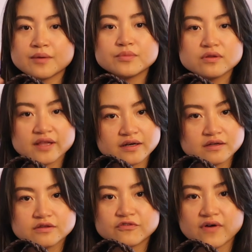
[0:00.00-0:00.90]

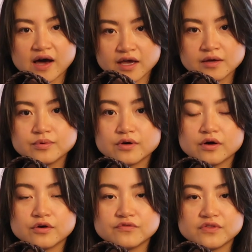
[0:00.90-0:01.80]
emulated the vibe
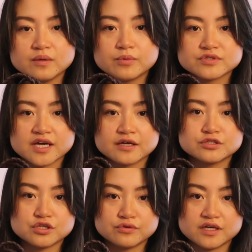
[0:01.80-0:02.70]
of the Bottega
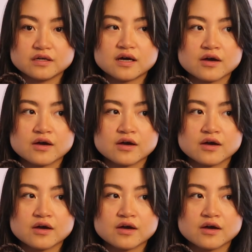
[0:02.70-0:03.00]
Jodi.